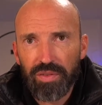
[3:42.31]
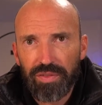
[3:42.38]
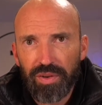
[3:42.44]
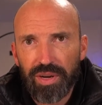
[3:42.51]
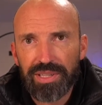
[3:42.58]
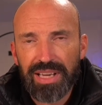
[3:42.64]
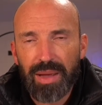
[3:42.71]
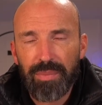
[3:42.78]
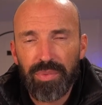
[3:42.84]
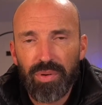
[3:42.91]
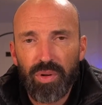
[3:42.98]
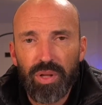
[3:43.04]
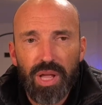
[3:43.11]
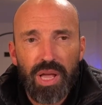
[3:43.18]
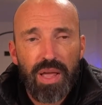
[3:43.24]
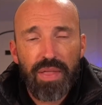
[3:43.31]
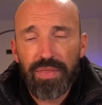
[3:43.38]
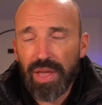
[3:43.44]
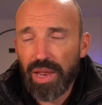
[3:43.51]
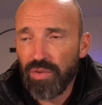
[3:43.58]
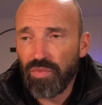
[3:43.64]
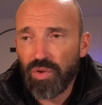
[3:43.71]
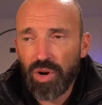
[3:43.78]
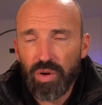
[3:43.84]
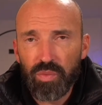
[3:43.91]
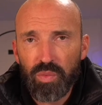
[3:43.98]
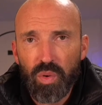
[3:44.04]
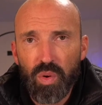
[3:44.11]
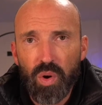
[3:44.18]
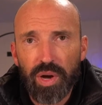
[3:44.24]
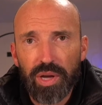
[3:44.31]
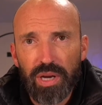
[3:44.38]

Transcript: for example, then run and walk.